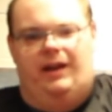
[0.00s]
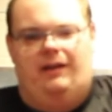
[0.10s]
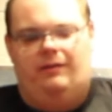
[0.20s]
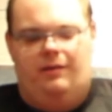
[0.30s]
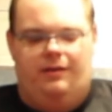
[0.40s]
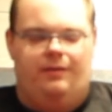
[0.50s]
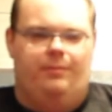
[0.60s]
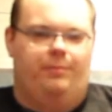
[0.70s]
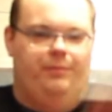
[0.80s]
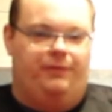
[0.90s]
it.
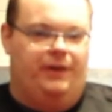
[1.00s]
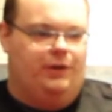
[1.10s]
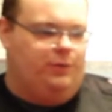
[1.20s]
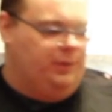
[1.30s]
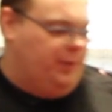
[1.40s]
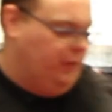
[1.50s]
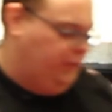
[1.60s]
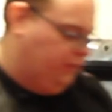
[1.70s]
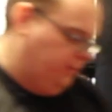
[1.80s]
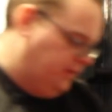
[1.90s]
Finished with the
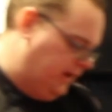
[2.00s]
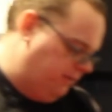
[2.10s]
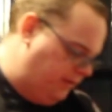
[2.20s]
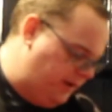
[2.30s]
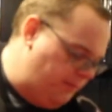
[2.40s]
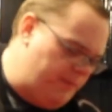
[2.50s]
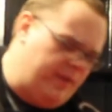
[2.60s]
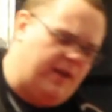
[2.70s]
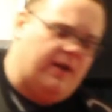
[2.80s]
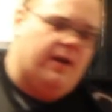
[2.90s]
postscript and everything.
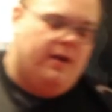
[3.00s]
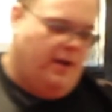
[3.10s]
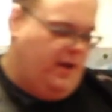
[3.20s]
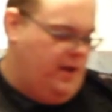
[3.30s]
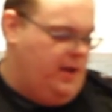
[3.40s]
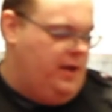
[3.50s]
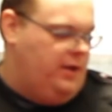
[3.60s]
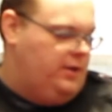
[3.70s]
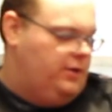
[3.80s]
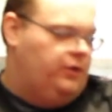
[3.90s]

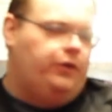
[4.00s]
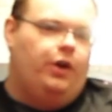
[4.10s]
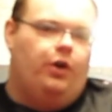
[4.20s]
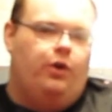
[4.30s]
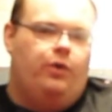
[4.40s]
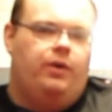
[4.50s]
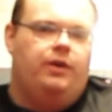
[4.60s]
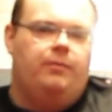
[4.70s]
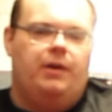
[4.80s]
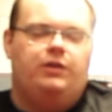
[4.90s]
So
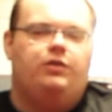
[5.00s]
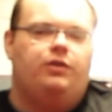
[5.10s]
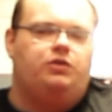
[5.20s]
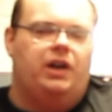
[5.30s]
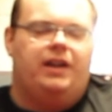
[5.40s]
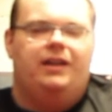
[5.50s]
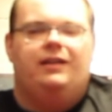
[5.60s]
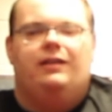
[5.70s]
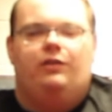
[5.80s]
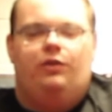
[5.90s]
make sure
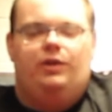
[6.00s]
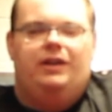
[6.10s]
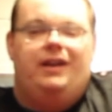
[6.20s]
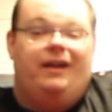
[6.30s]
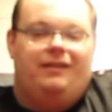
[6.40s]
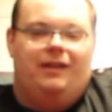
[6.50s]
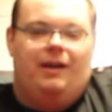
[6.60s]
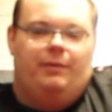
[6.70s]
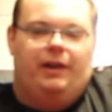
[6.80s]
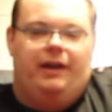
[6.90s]
to tune in next
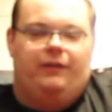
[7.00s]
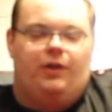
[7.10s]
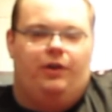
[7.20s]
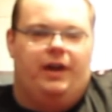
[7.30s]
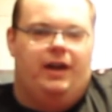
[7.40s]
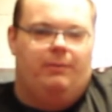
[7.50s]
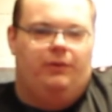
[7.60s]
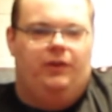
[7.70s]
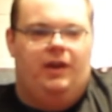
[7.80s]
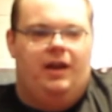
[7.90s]
time on Last Call
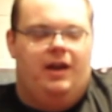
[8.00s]
Games.